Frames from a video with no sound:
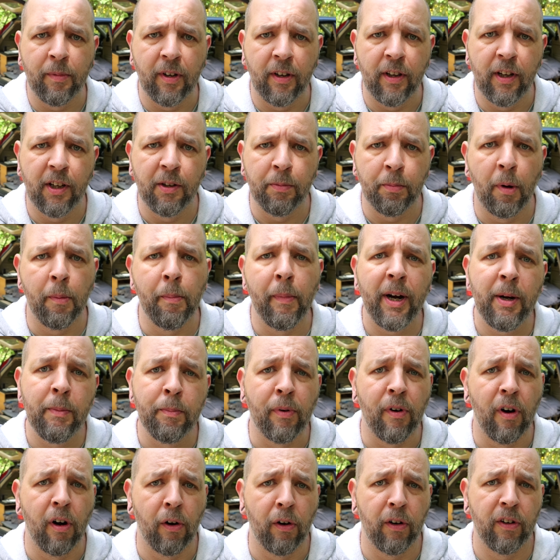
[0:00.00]
in this, my main
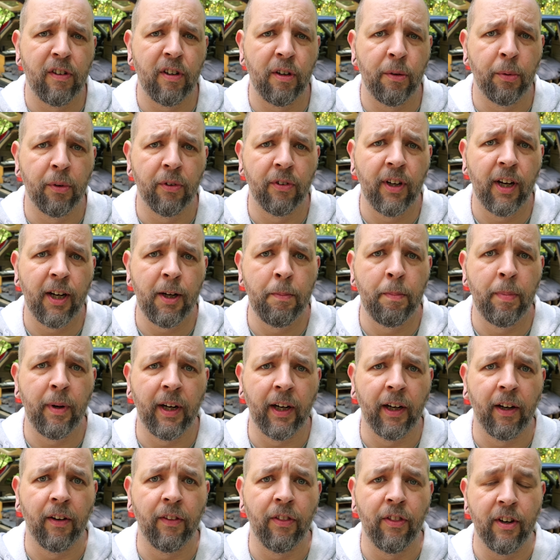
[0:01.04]
priority was
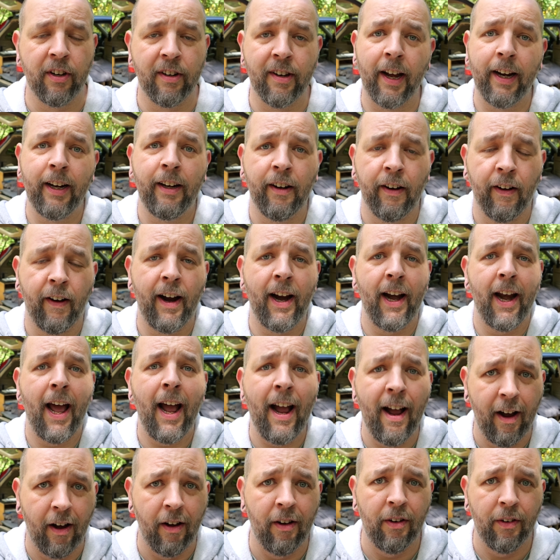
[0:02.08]
keeping the daylight
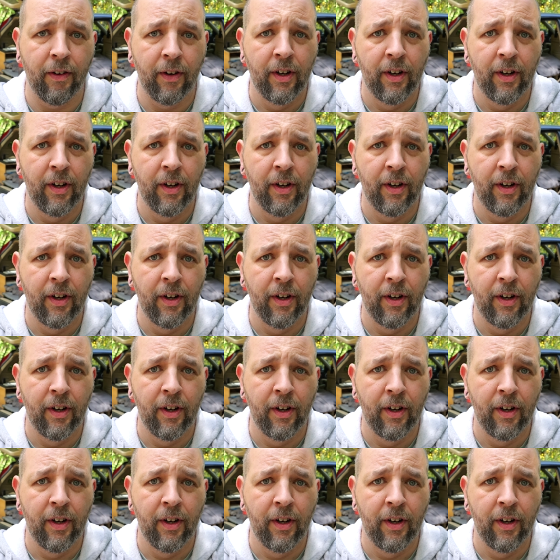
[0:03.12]
out